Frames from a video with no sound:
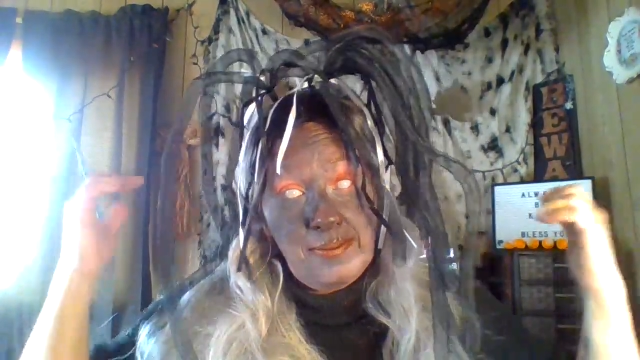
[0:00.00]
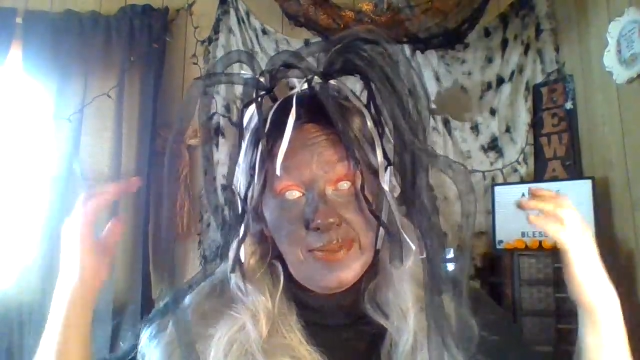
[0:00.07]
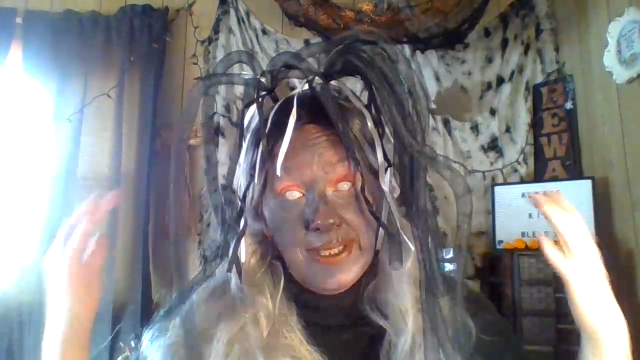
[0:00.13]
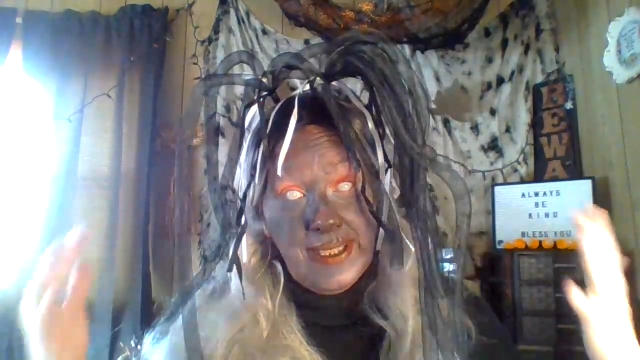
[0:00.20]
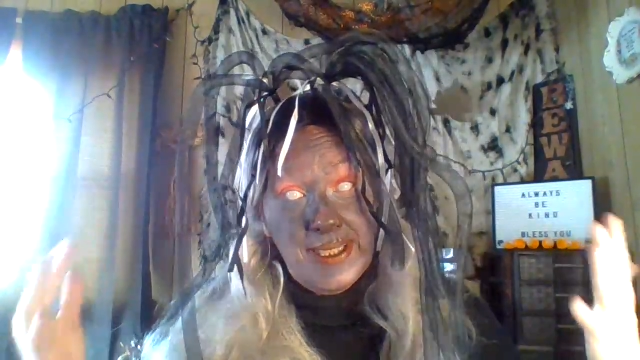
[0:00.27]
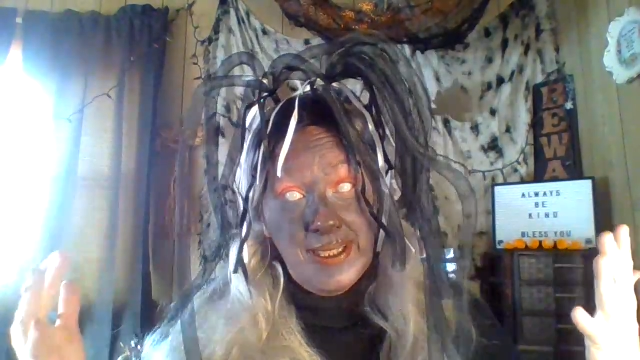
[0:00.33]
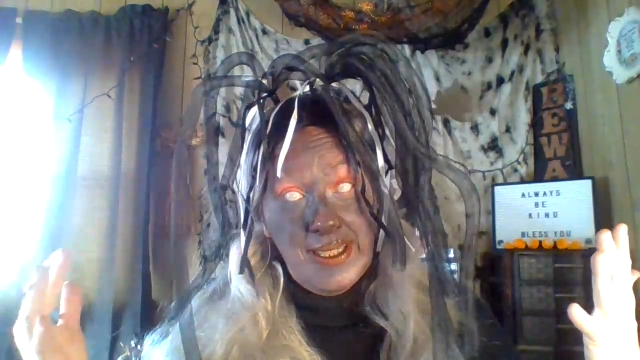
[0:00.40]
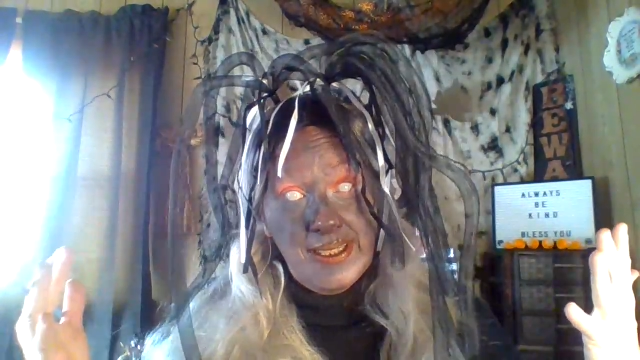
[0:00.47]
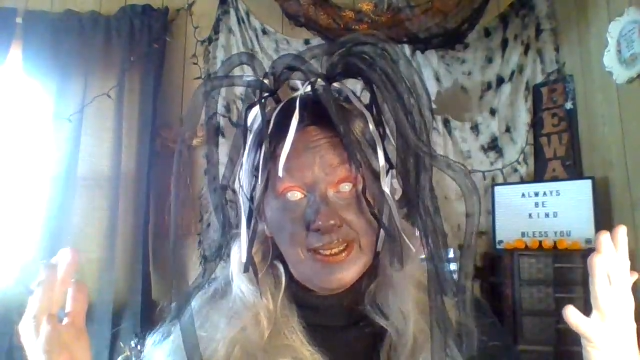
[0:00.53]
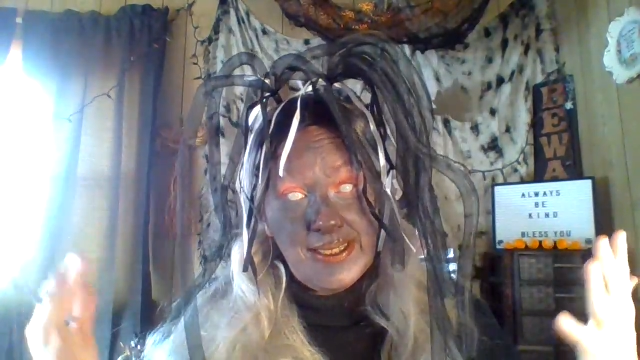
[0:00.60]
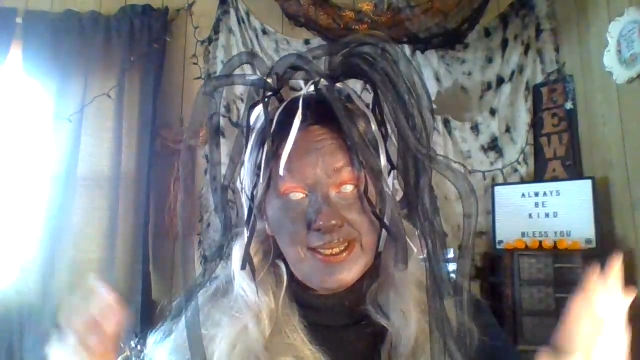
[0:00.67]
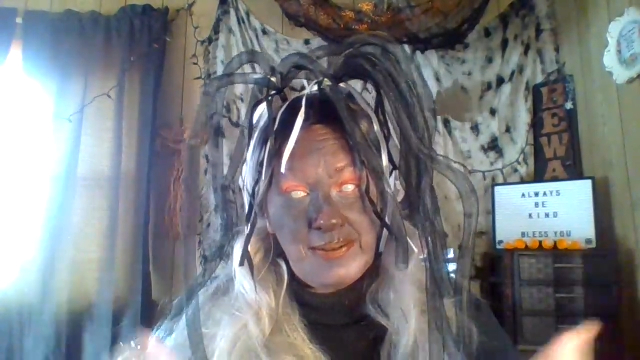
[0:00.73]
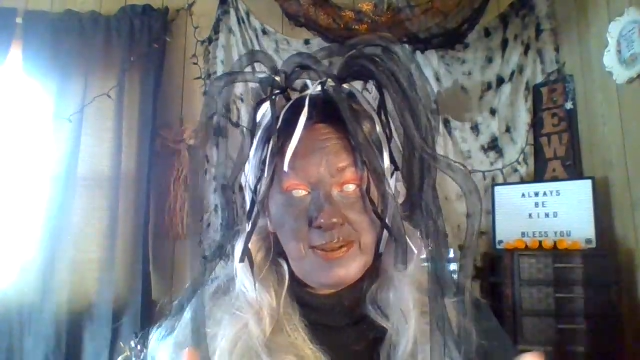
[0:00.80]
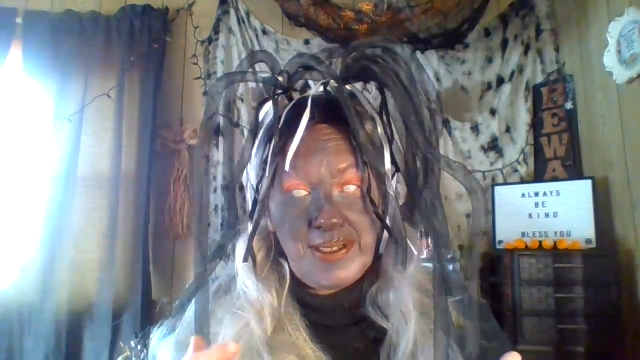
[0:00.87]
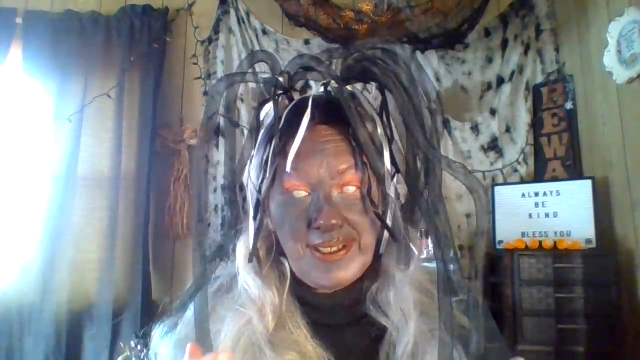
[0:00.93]

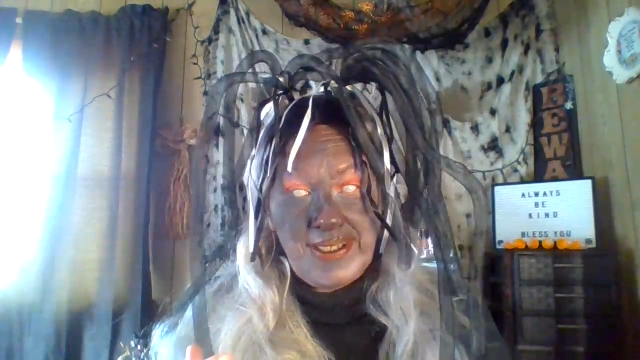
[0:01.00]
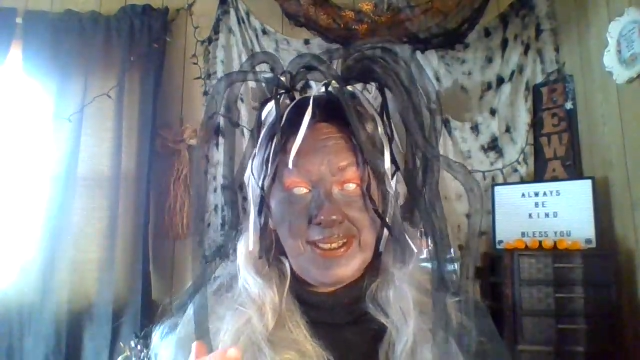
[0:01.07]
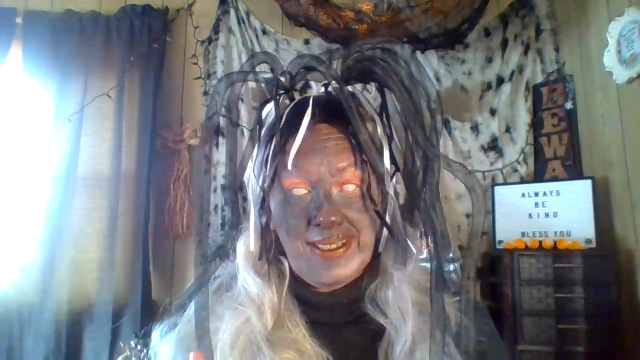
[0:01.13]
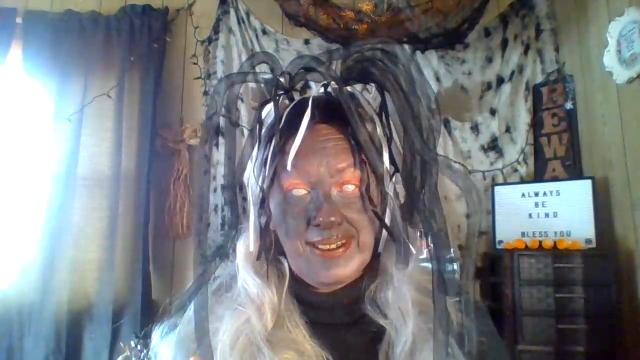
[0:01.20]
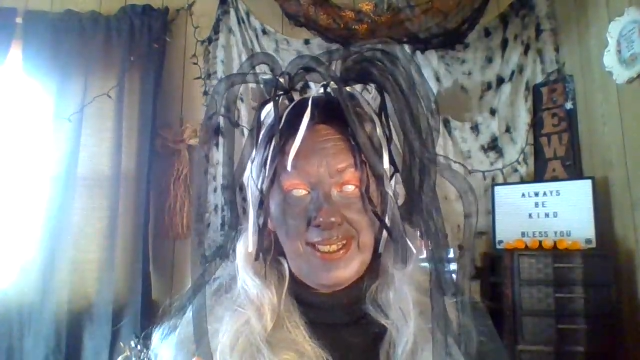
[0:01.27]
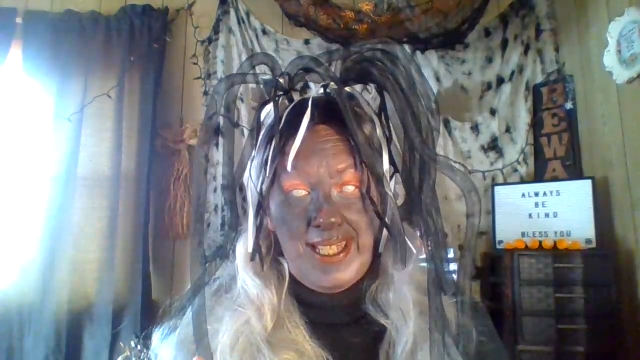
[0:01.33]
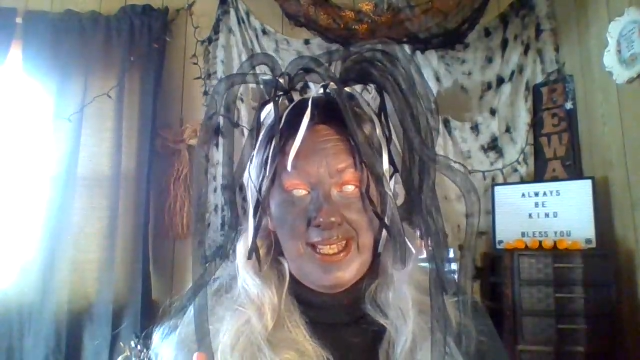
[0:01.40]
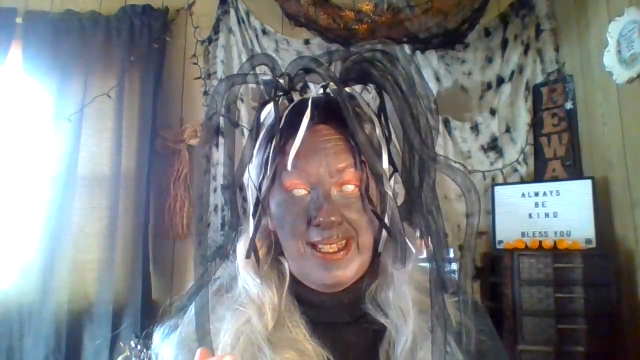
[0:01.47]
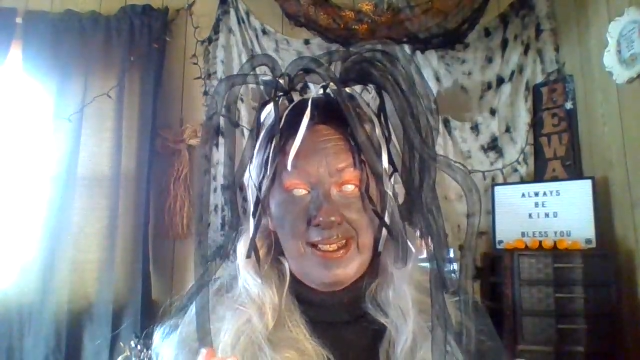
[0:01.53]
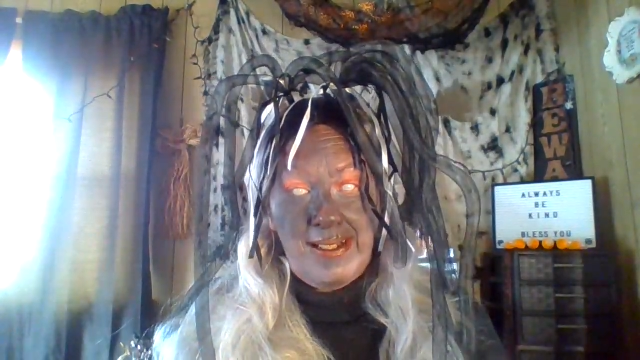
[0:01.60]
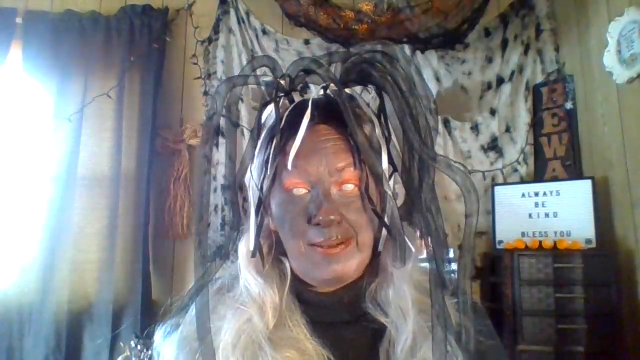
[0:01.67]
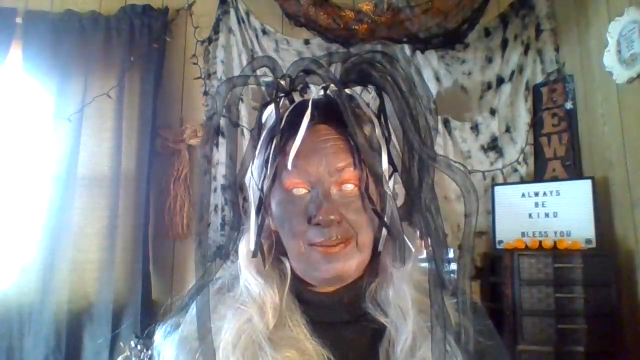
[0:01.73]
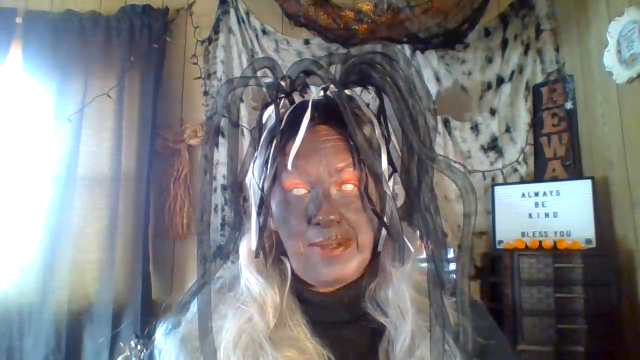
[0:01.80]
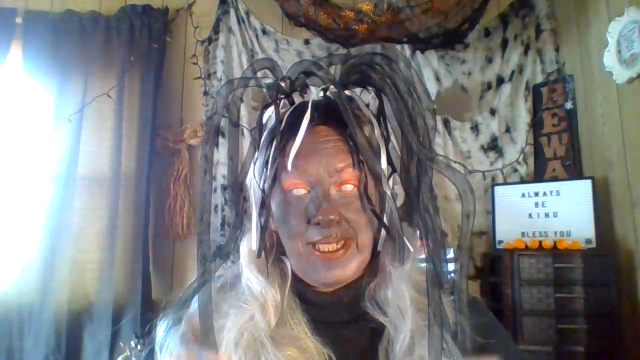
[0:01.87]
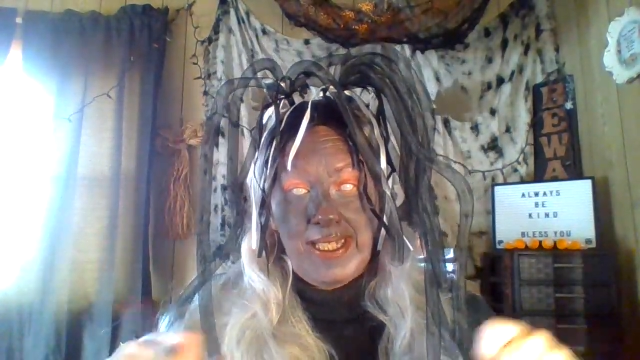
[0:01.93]
because we're in a
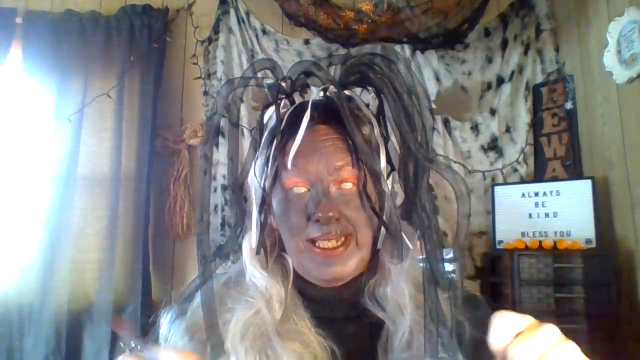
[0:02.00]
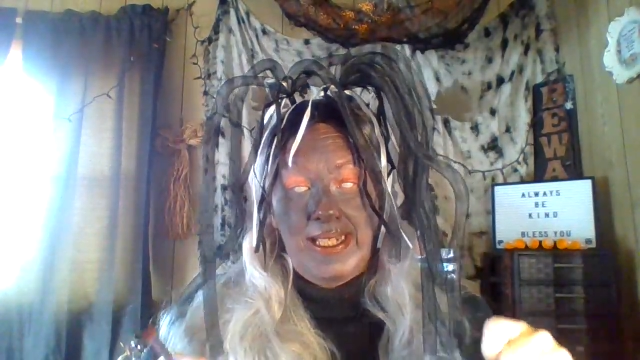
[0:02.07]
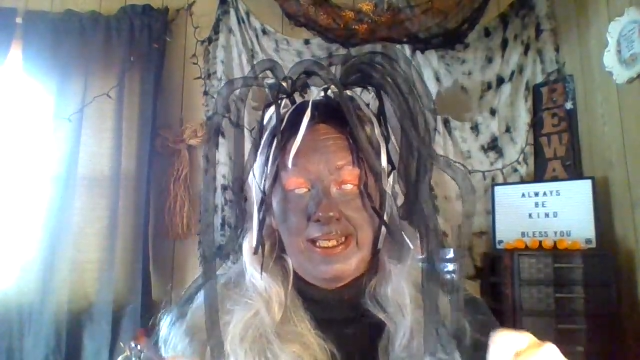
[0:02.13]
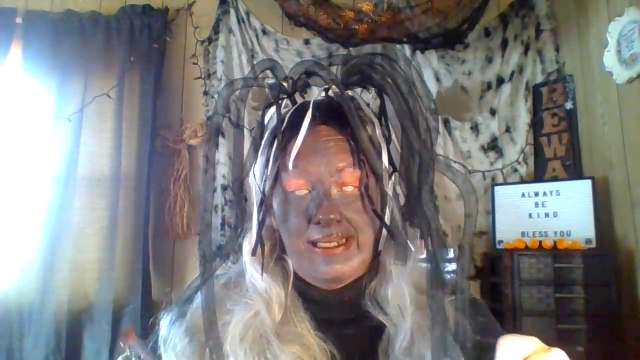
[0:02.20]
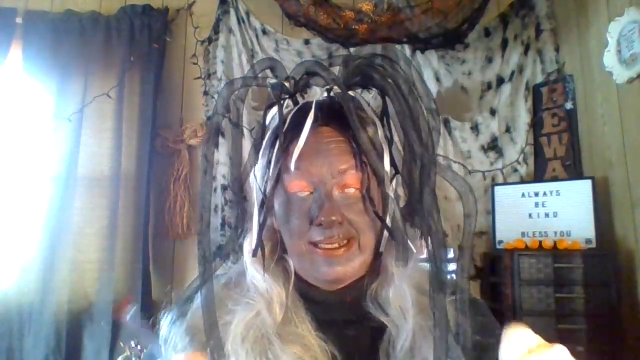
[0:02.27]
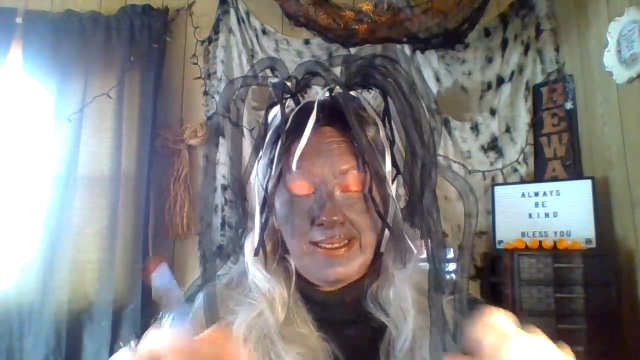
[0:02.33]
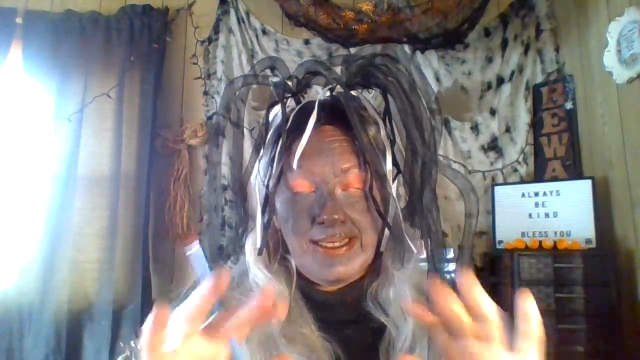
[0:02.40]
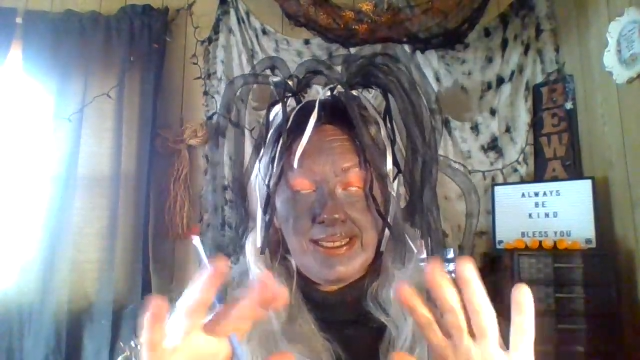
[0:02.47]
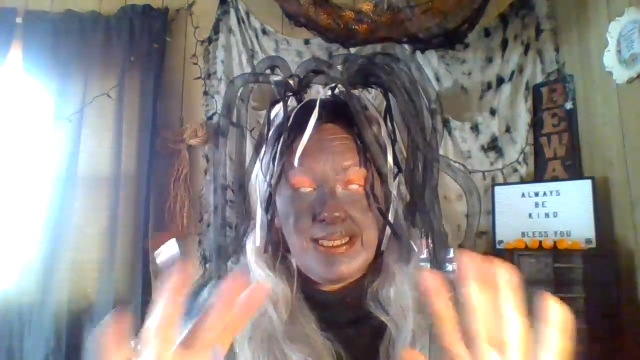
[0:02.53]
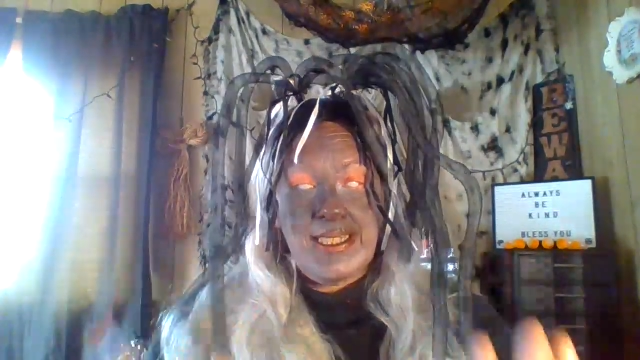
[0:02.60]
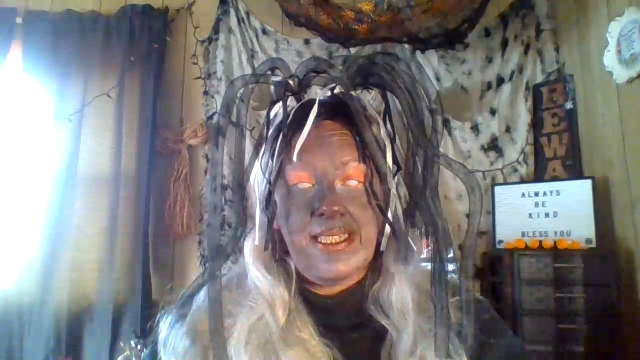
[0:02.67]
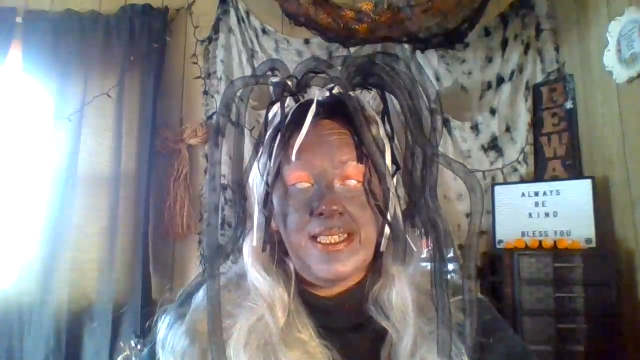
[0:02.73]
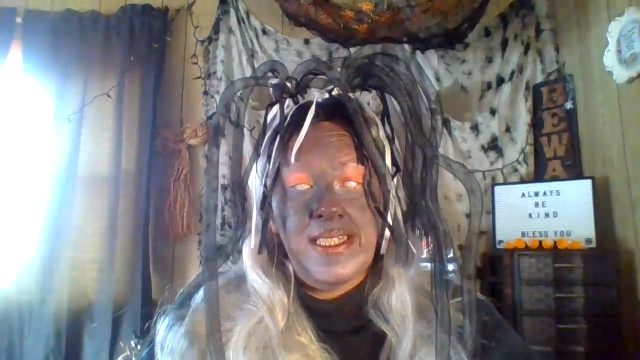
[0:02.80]
collab, and